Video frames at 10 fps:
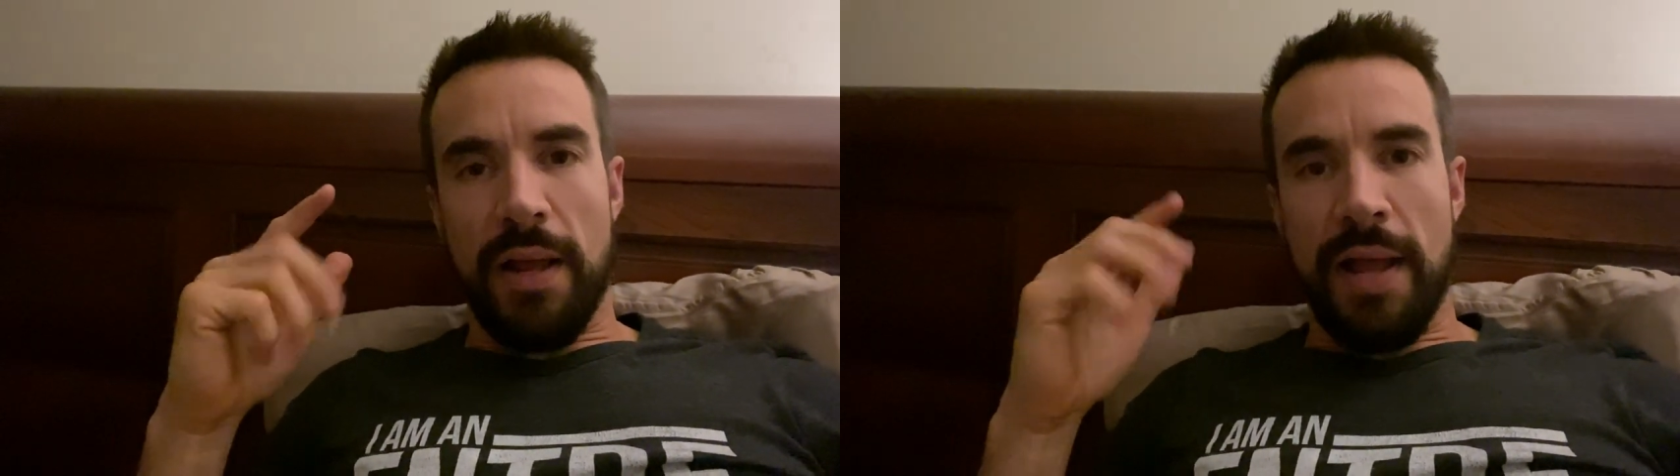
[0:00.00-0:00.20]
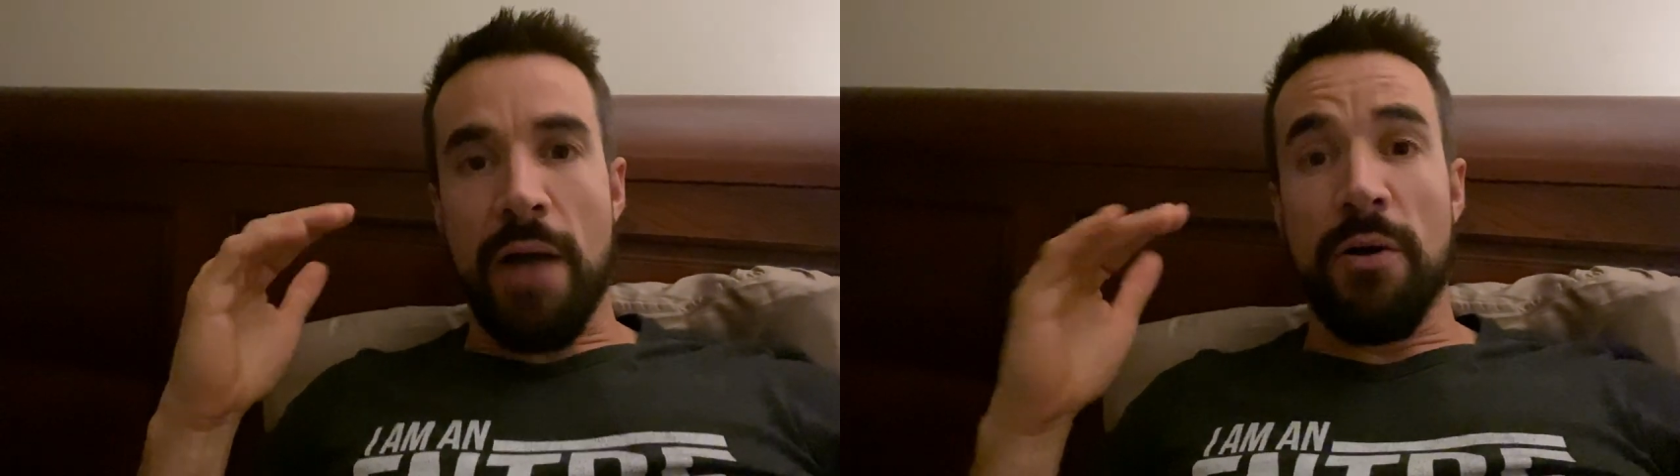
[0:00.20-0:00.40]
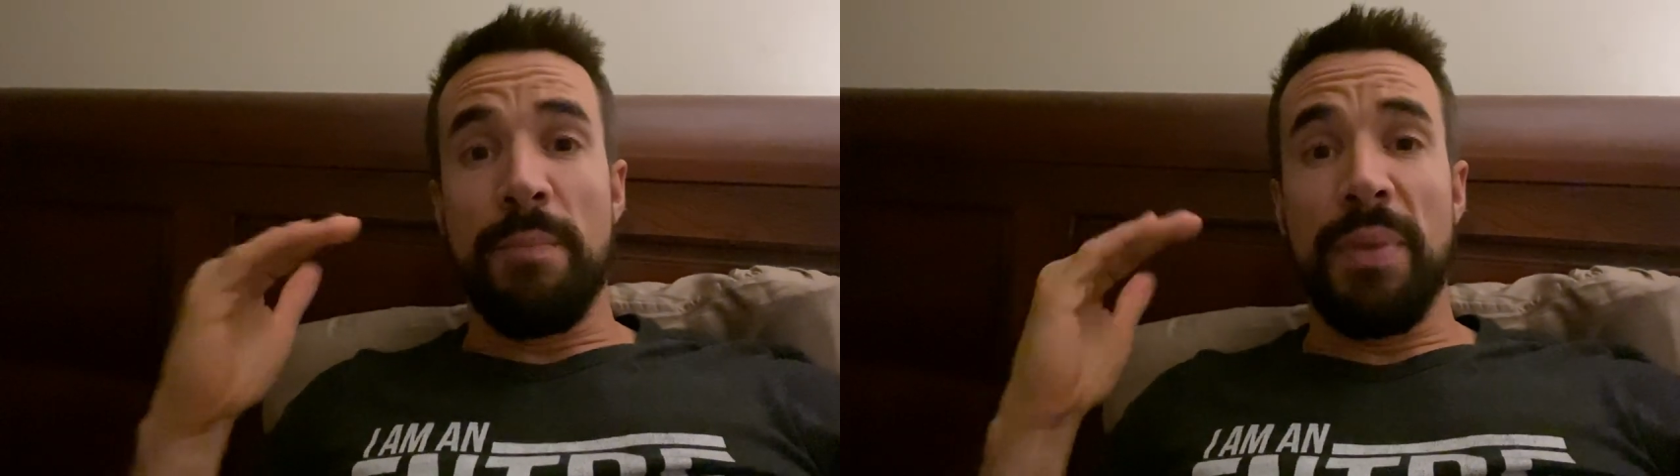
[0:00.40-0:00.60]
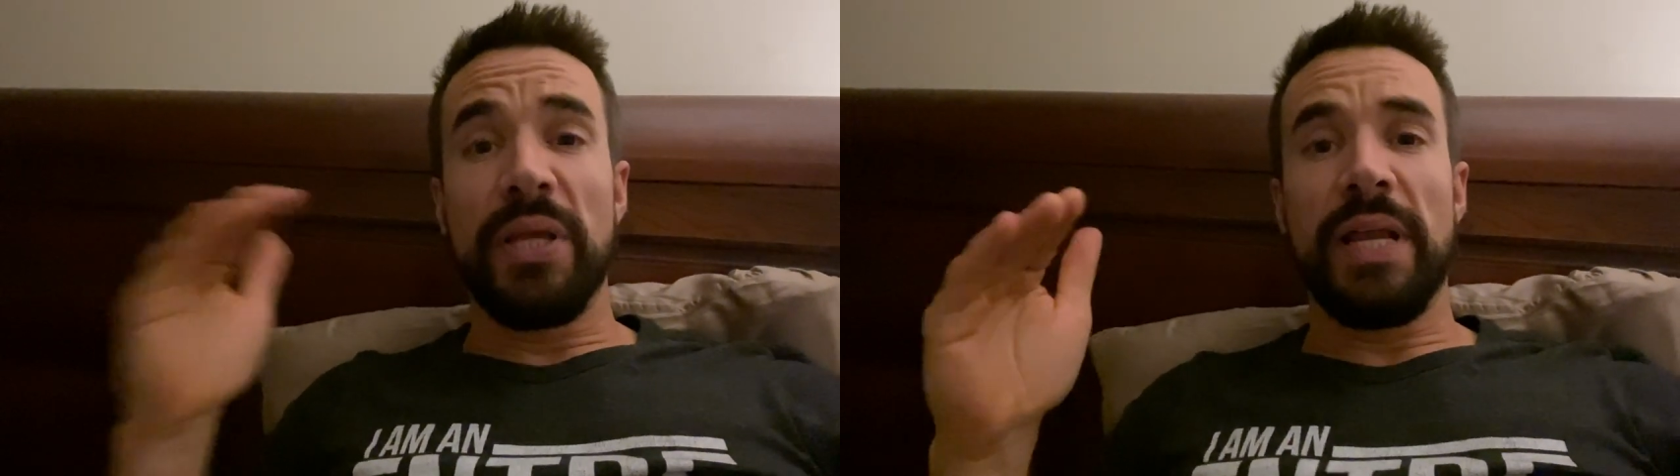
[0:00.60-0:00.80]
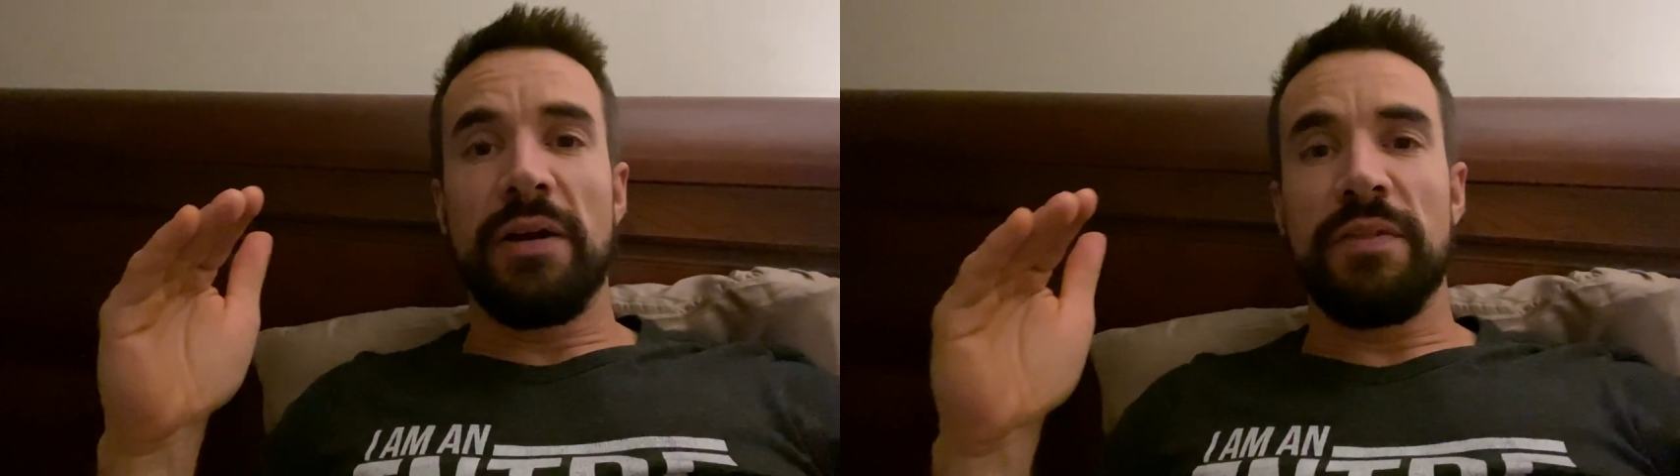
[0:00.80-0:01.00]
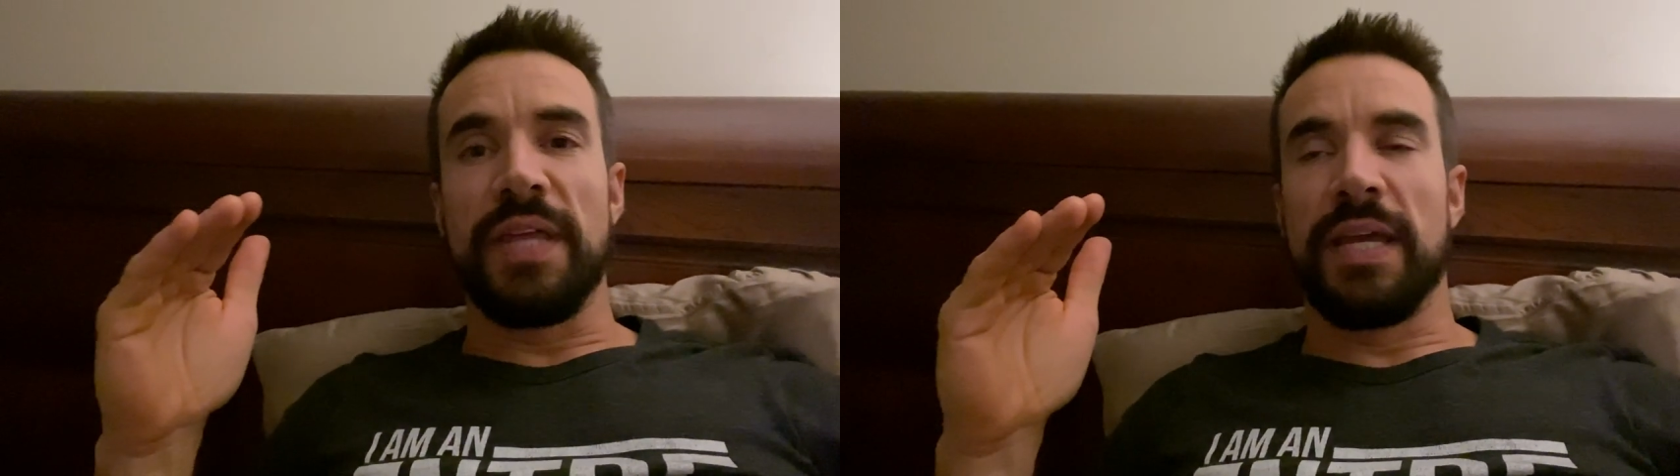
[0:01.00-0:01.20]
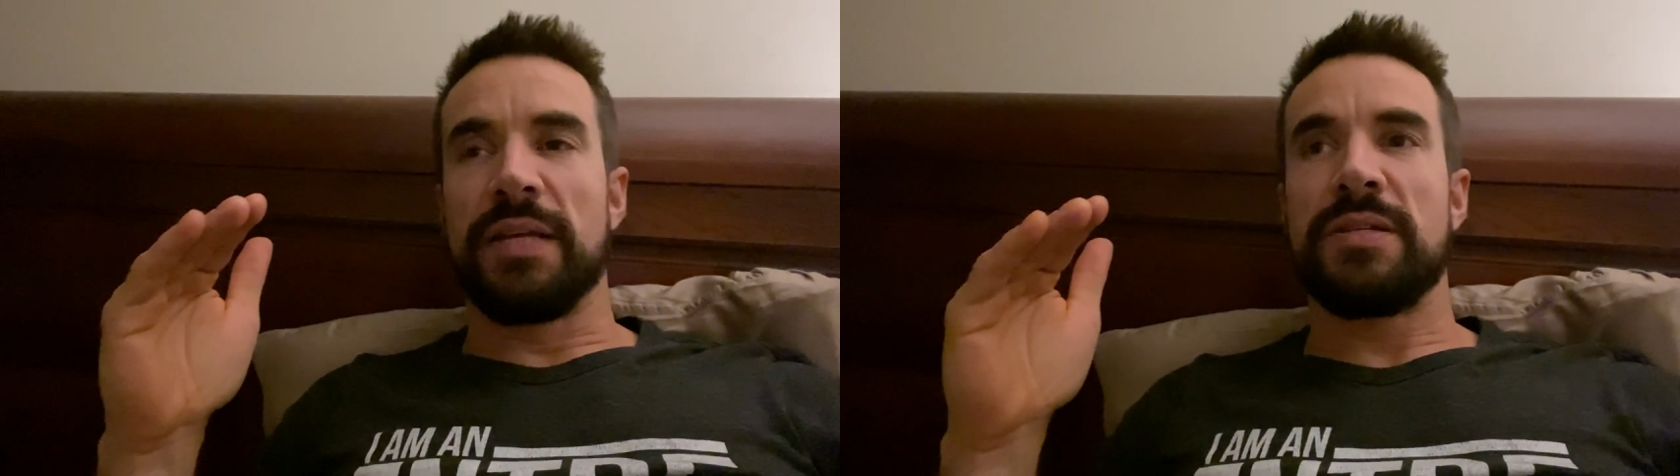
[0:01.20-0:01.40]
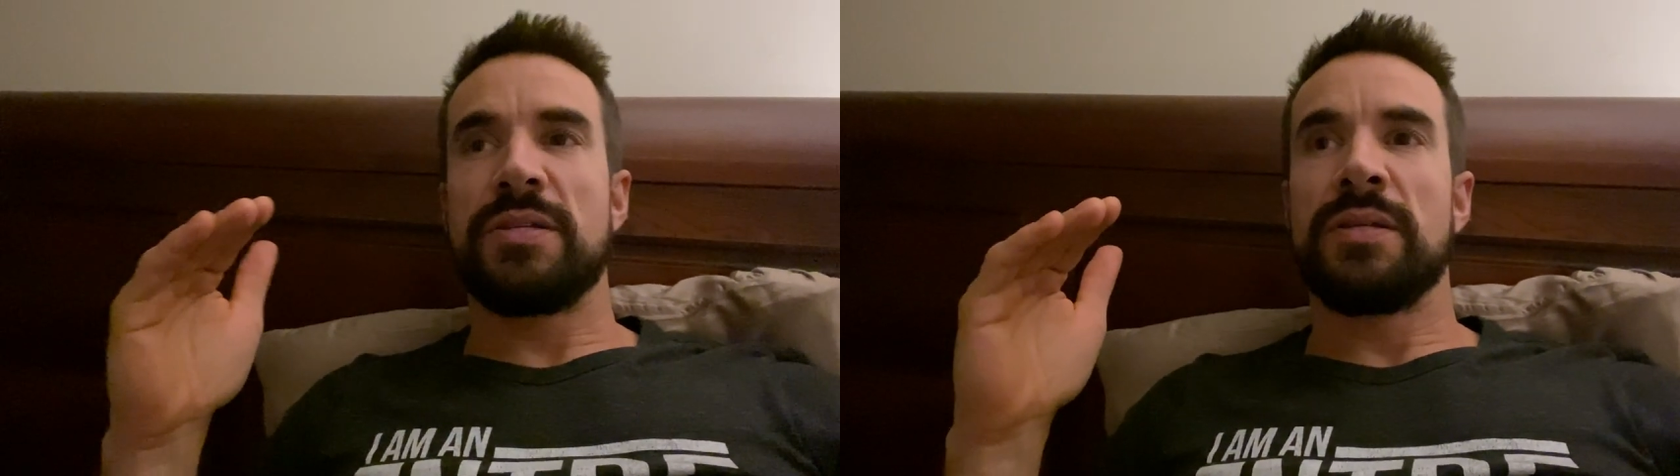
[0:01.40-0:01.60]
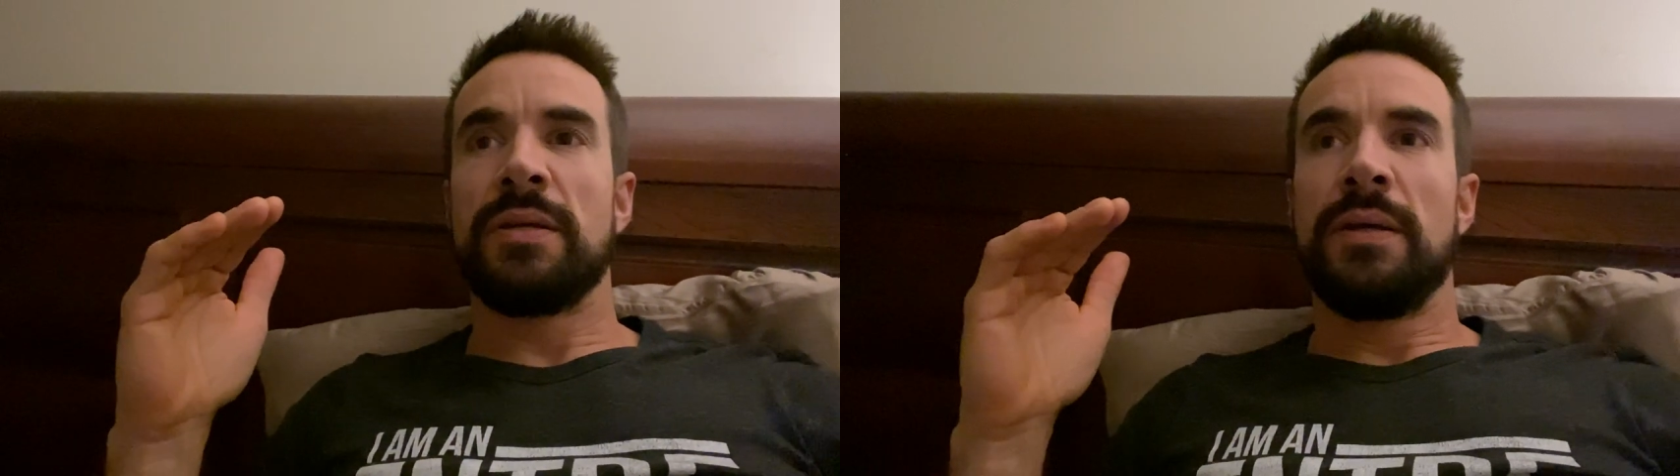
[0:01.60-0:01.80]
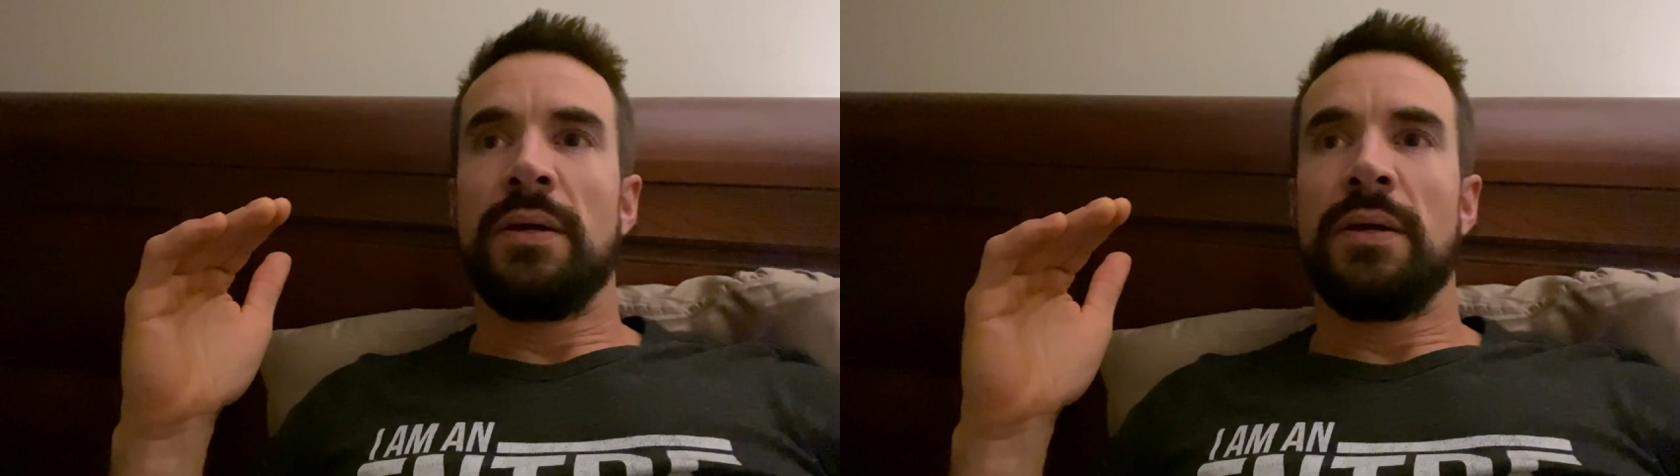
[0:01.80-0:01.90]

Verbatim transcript: how a billionaire thinks,